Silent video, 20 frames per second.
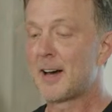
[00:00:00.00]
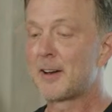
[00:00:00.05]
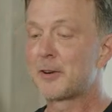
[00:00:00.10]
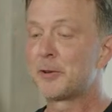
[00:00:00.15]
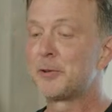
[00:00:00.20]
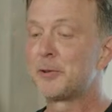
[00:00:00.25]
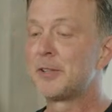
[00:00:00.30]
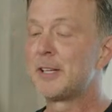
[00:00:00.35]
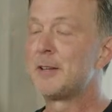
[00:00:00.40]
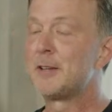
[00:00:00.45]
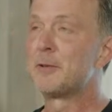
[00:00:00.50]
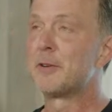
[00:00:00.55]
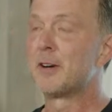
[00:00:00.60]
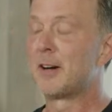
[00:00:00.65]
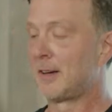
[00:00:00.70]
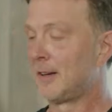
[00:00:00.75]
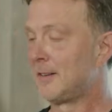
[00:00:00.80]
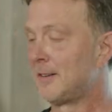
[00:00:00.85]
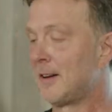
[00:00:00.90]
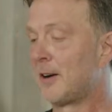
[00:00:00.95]
Not only,
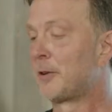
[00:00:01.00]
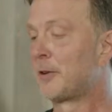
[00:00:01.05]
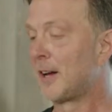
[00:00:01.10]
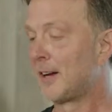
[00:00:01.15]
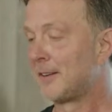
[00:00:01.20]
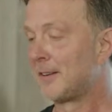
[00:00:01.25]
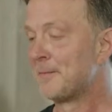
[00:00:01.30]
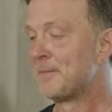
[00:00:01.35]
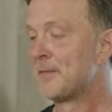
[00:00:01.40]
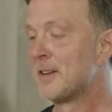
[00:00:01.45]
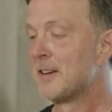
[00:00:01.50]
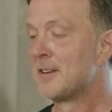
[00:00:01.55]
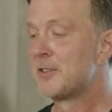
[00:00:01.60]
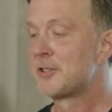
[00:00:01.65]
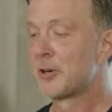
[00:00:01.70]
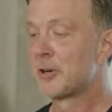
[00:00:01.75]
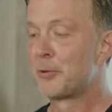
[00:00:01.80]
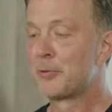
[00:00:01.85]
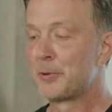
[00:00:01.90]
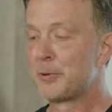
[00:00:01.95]
okay,
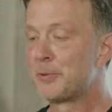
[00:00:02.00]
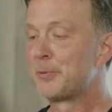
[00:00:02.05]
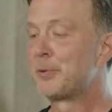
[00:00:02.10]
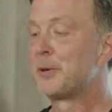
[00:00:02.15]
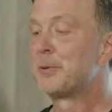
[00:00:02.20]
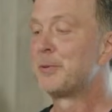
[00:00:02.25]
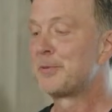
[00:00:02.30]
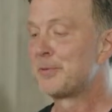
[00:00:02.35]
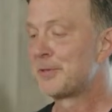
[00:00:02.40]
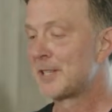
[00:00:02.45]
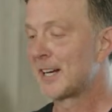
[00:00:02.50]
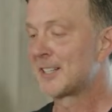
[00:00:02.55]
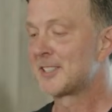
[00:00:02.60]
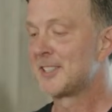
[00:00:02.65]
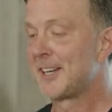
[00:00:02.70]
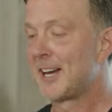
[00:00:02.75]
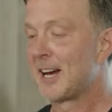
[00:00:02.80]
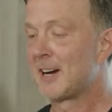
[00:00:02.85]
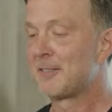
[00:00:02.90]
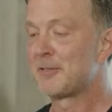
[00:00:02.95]
so we were
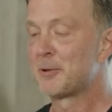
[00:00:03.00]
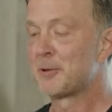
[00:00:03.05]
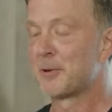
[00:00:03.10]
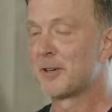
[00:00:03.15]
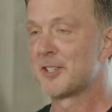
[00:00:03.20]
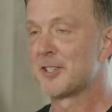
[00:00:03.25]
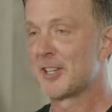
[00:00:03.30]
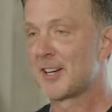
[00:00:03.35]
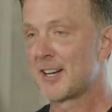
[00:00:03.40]
texting afterwards,